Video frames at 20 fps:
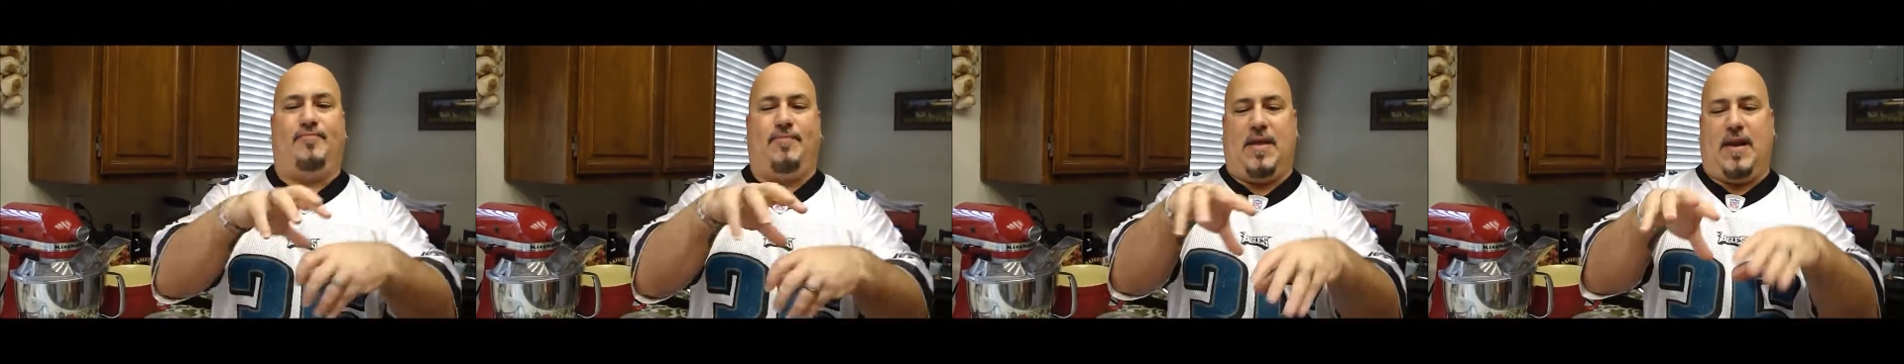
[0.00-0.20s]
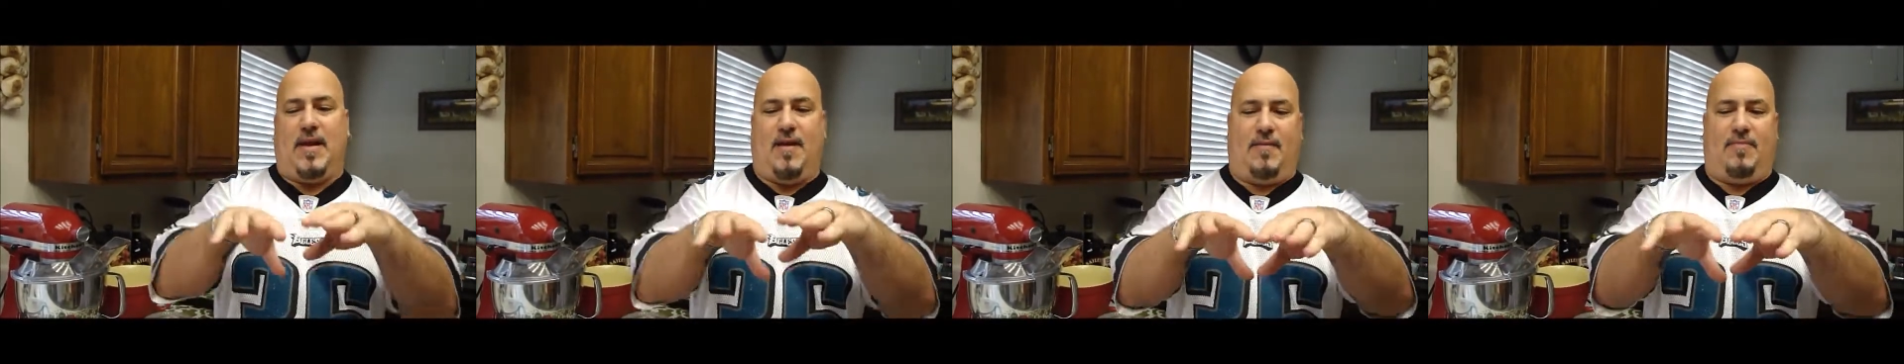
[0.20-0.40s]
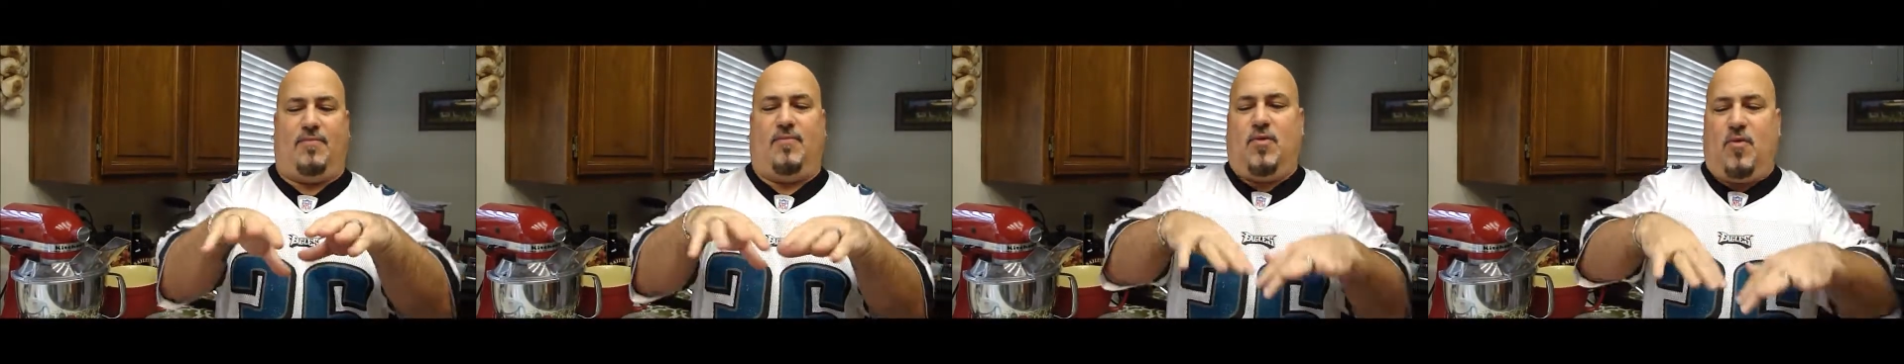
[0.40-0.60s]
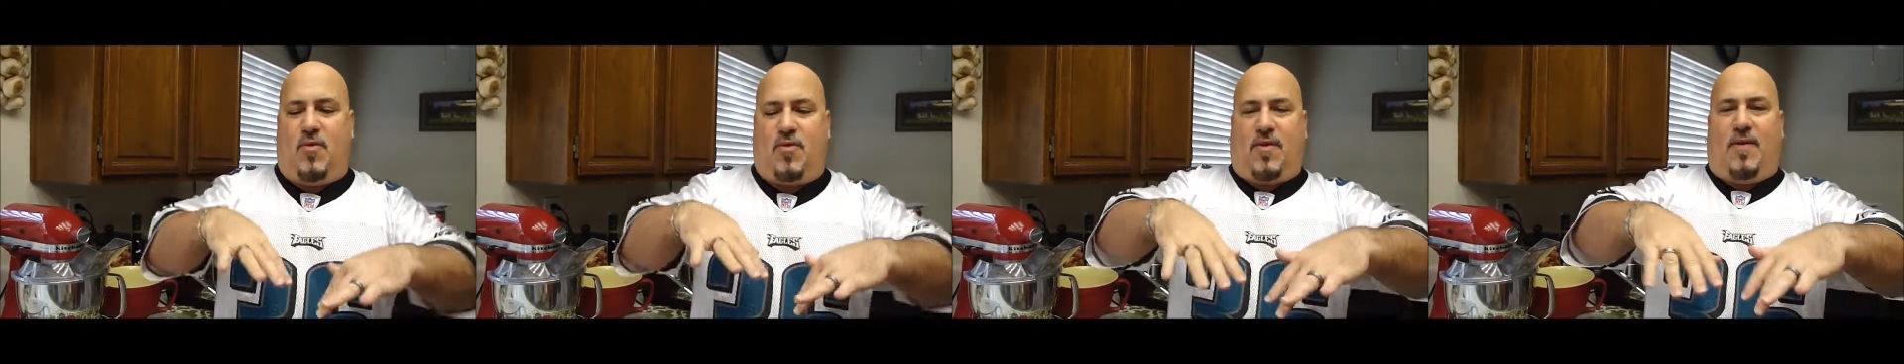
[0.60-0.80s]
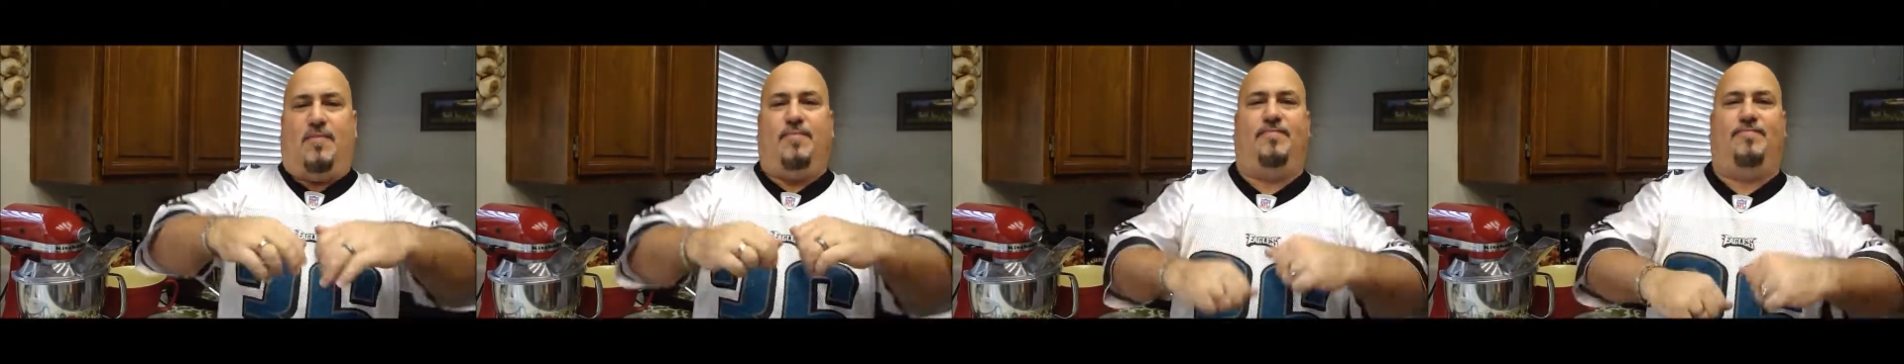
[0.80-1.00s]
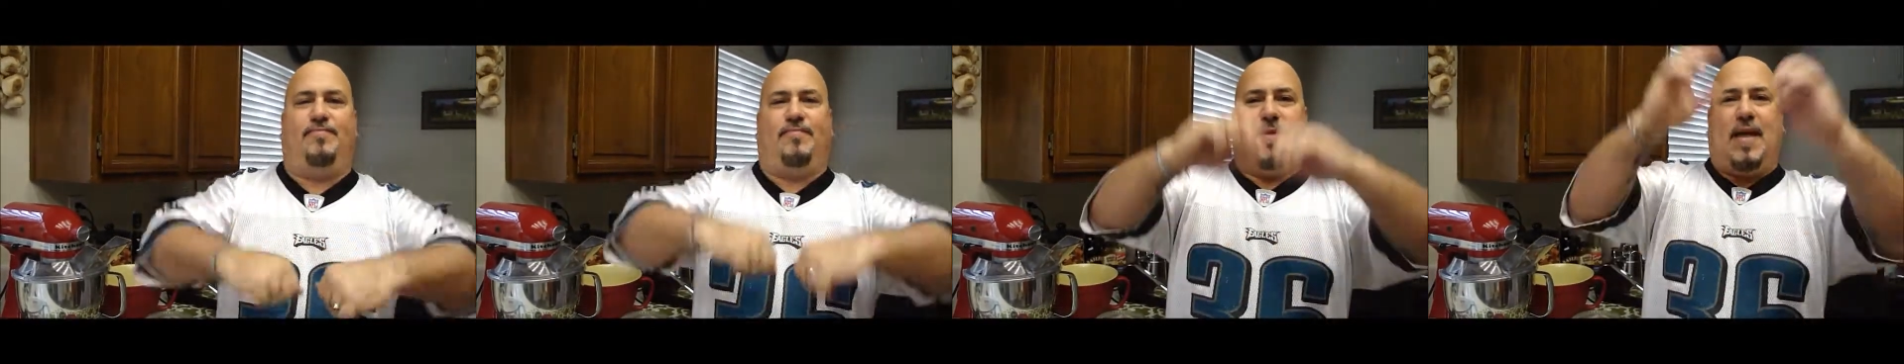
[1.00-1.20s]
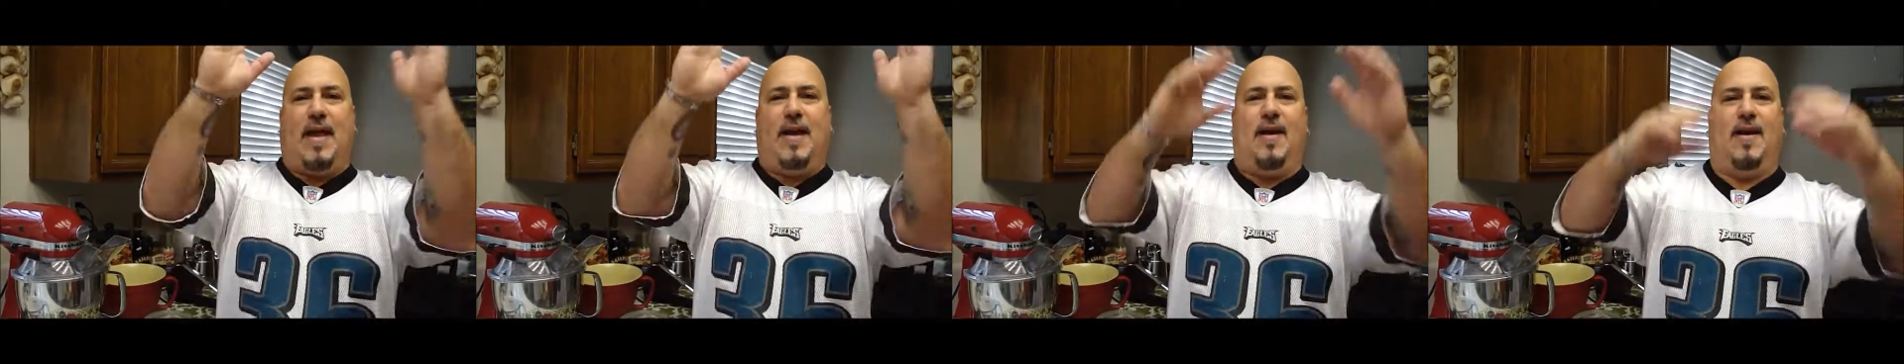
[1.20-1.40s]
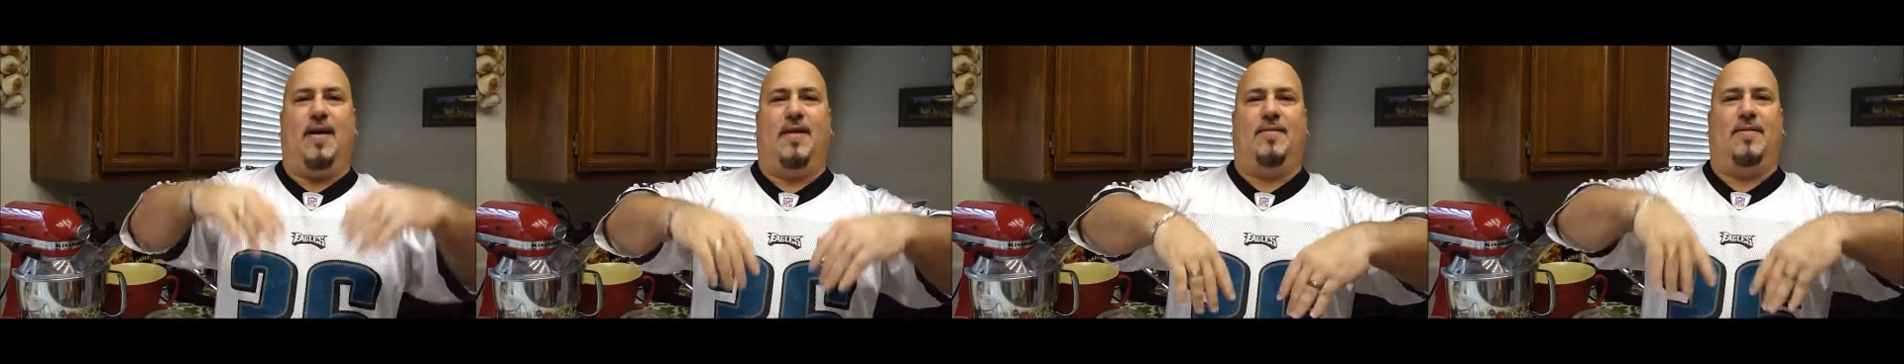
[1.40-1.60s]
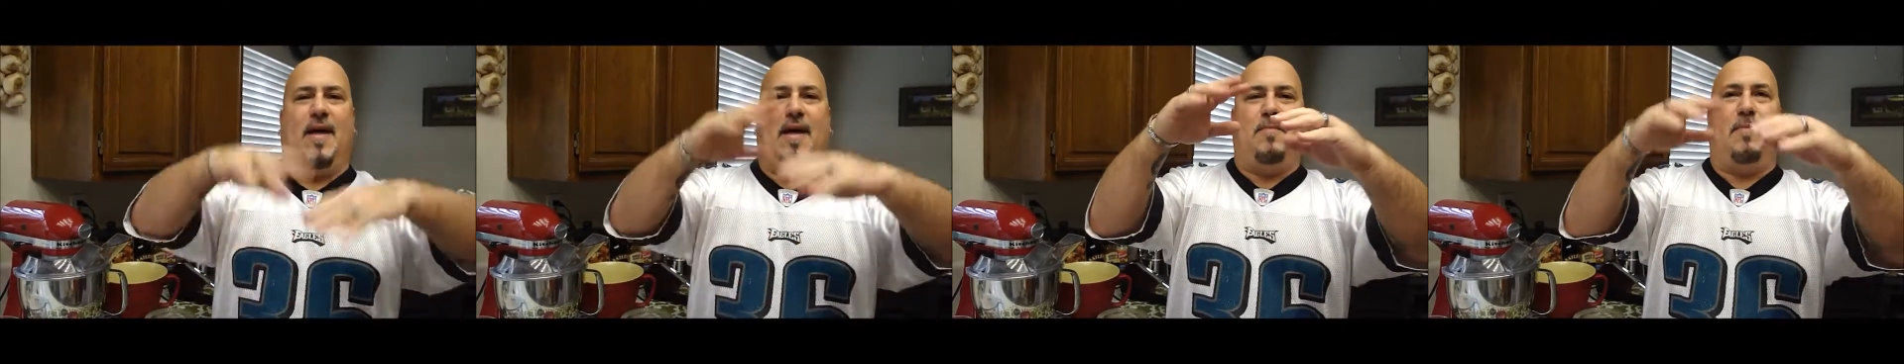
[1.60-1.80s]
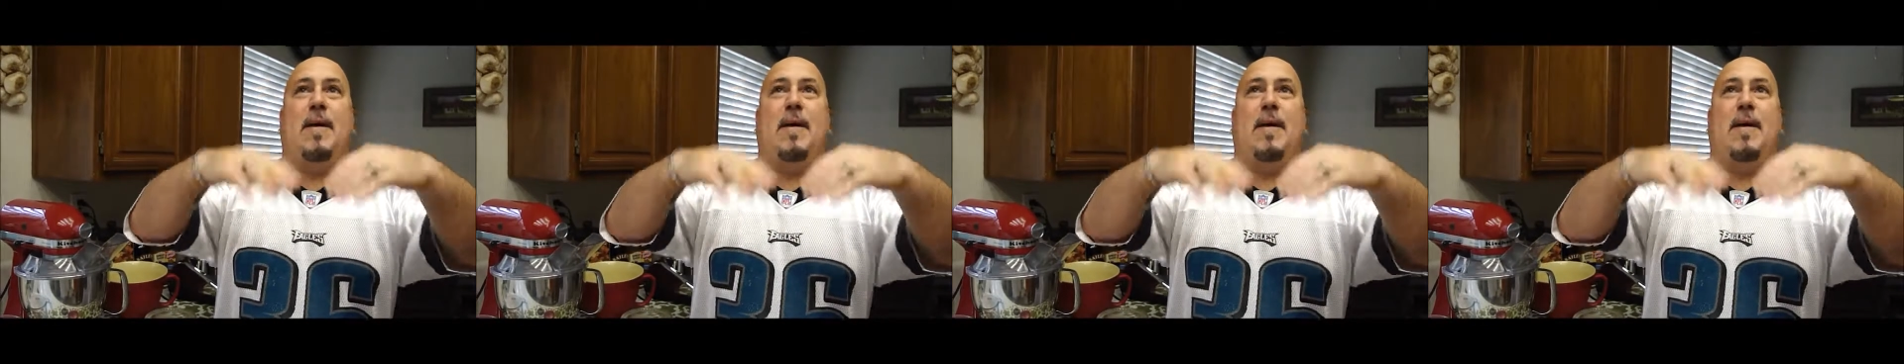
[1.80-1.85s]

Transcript: you know, do some, I don't know,